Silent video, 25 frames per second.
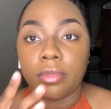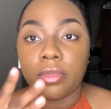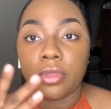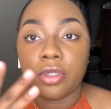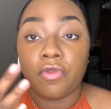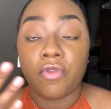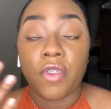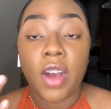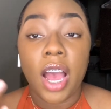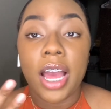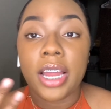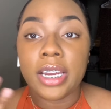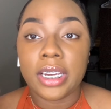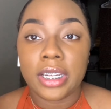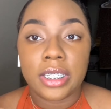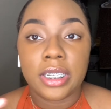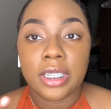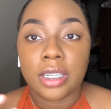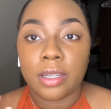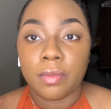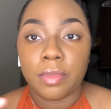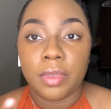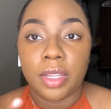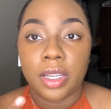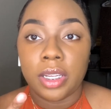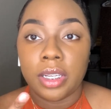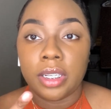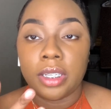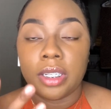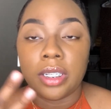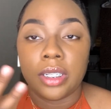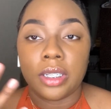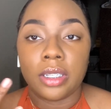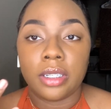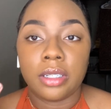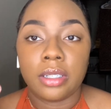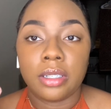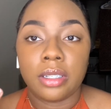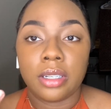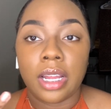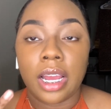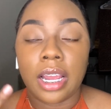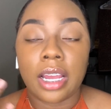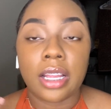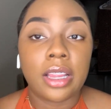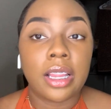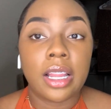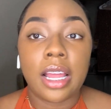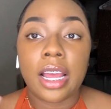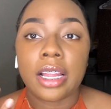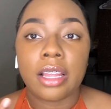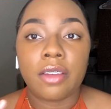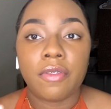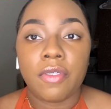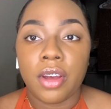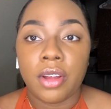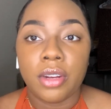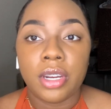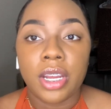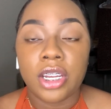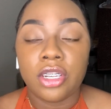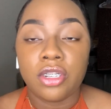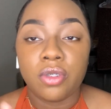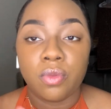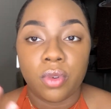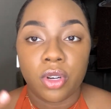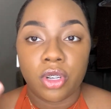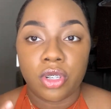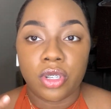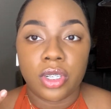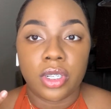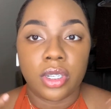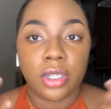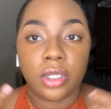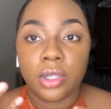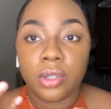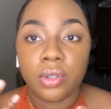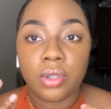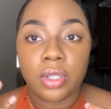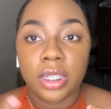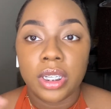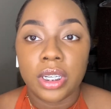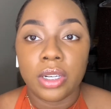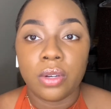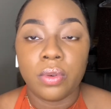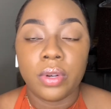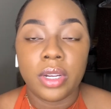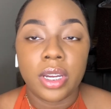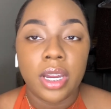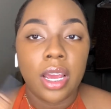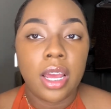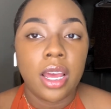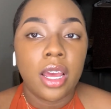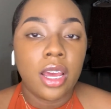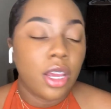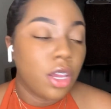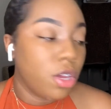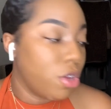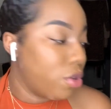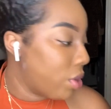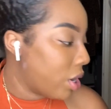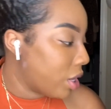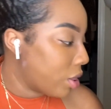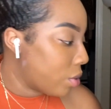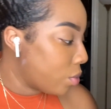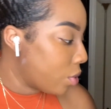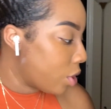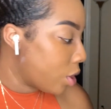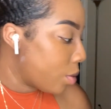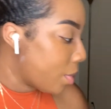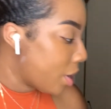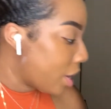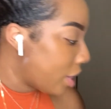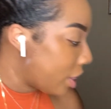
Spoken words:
finding something to like the foundation where it's just loose liquid. You don't have to worry about